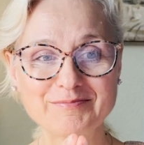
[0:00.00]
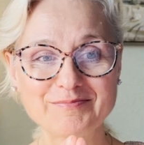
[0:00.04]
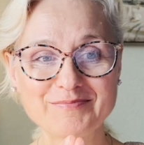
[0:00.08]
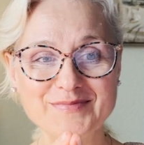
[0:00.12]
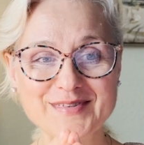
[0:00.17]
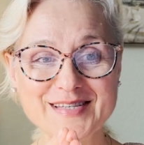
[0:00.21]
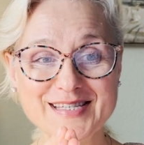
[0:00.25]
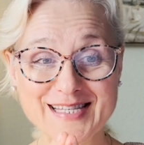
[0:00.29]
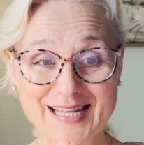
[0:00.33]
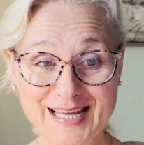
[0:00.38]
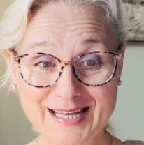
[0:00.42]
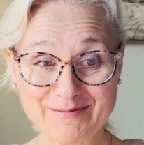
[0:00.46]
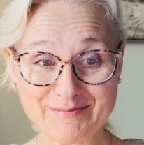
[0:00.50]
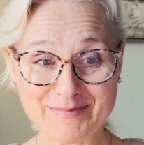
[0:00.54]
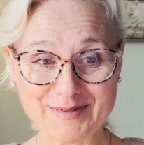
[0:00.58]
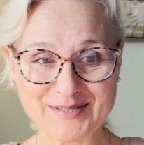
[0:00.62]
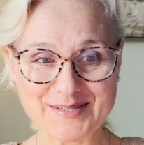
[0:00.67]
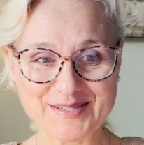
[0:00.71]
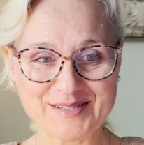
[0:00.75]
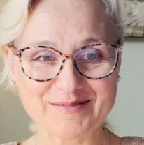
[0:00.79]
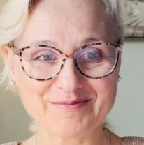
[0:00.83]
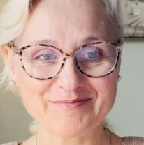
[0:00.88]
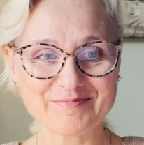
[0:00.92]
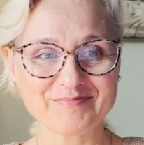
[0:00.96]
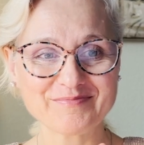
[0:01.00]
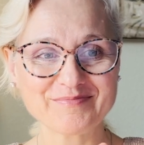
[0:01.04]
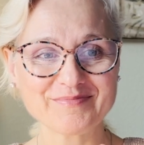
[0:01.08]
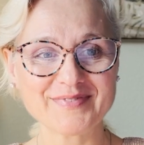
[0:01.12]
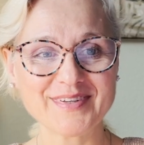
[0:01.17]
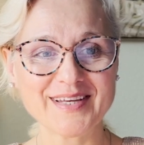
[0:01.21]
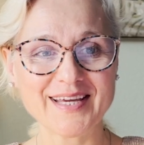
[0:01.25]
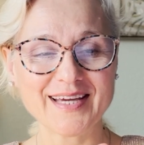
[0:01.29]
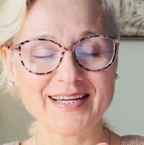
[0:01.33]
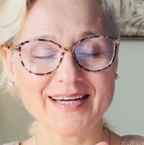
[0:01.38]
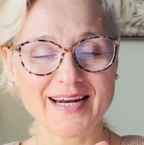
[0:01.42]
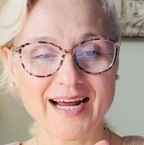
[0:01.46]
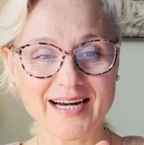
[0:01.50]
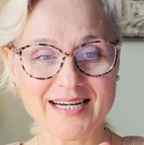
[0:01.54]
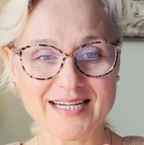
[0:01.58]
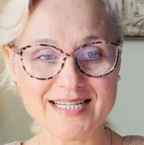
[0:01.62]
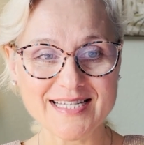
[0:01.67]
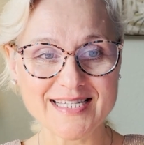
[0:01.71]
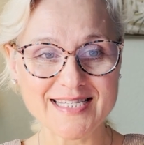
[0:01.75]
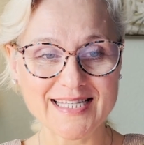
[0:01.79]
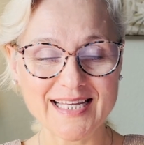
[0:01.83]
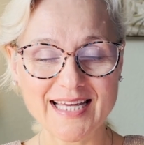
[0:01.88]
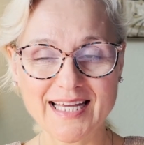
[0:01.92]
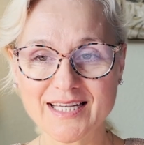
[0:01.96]
statements and
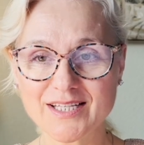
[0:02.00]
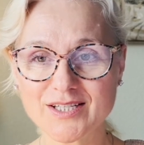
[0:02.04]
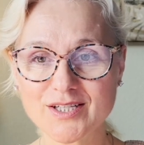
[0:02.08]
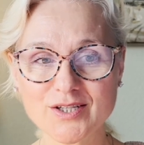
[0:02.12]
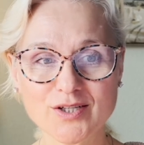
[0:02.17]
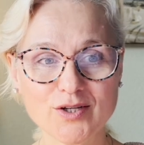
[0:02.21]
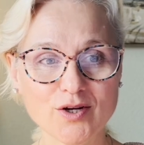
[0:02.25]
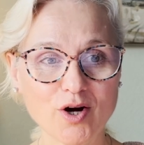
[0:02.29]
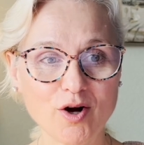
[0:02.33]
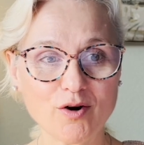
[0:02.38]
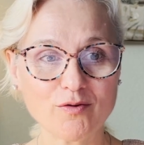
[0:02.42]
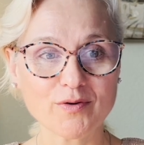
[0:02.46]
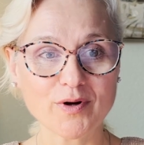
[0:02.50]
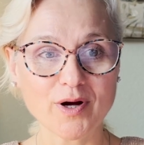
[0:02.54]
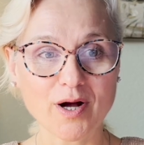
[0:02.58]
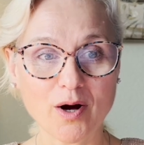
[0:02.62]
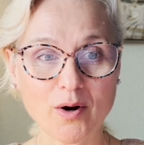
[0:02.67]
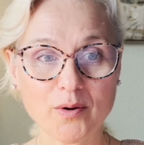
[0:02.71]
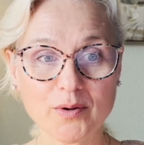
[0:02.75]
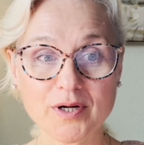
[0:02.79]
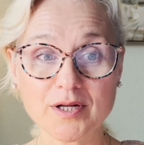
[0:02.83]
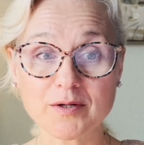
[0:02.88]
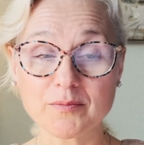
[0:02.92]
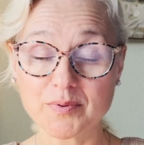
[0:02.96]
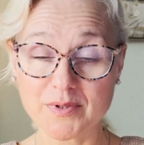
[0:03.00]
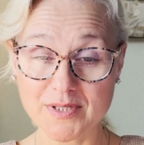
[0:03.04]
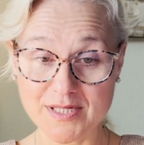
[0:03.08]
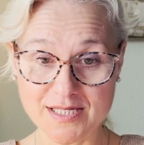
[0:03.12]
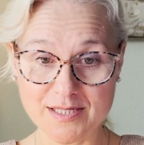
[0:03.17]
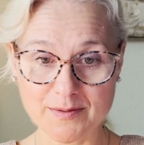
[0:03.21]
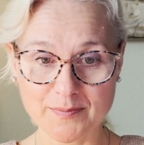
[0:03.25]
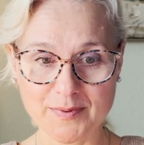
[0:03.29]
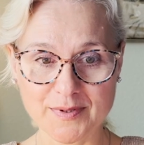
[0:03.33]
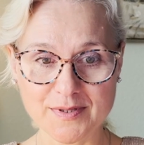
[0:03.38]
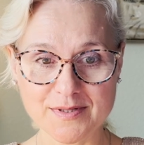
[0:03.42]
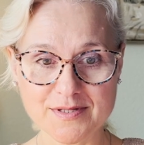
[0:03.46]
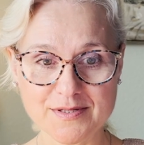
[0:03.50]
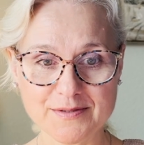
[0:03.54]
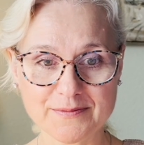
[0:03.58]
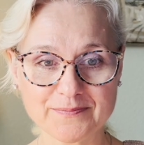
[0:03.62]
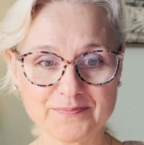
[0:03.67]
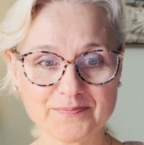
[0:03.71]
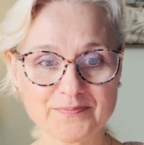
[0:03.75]
understanding of accounting principles.